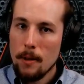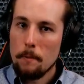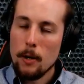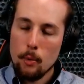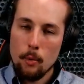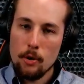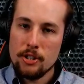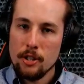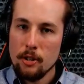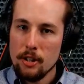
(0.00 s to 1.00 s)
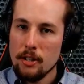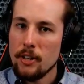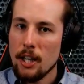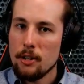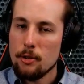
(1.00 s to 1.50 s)
that we were still
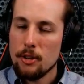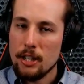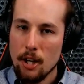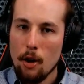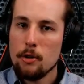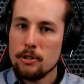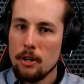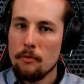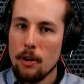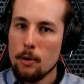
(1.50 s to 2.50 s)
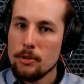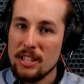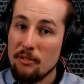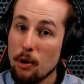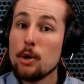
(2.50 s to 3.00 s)
living under the Daughters of Confederacy
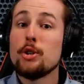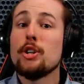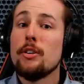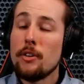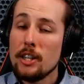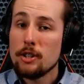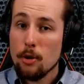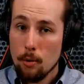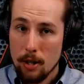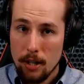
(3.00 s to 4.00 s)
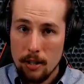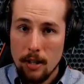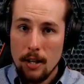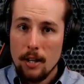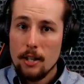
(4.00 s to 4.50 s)
version of history,
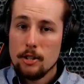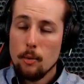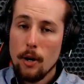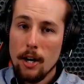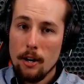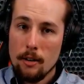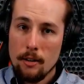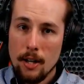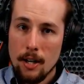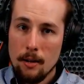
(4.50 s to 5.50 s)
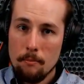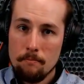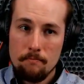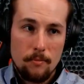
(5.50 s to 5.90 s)
to where, um,